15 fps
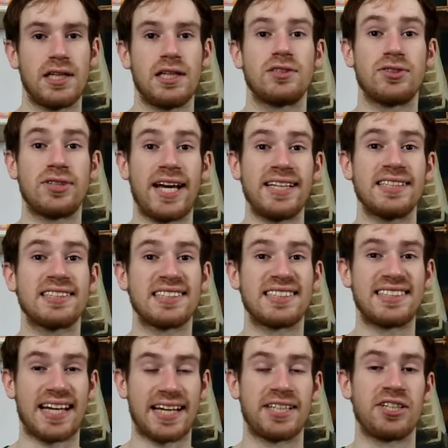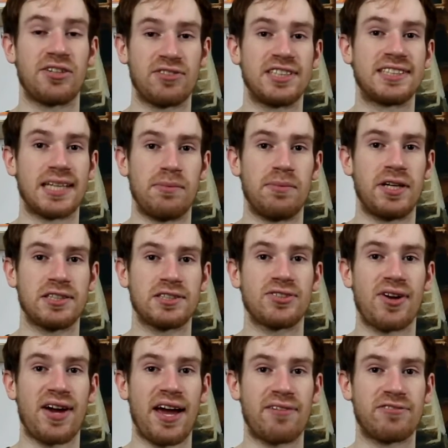Today is the 2nd of December, so
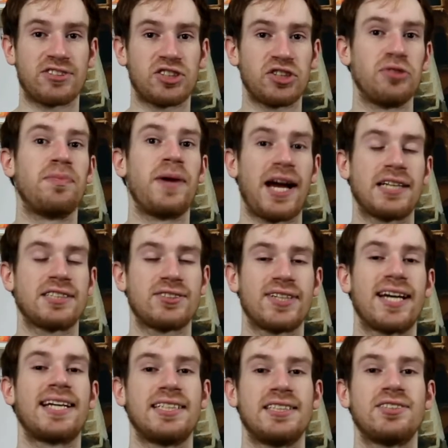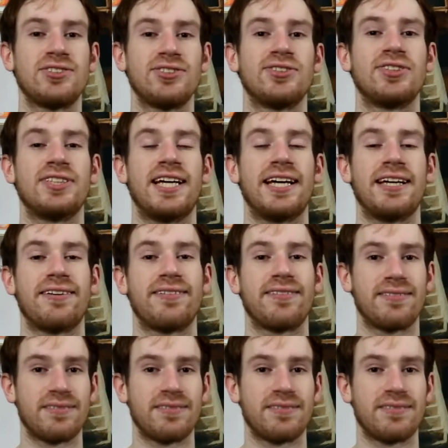I have 2 bags to get into today.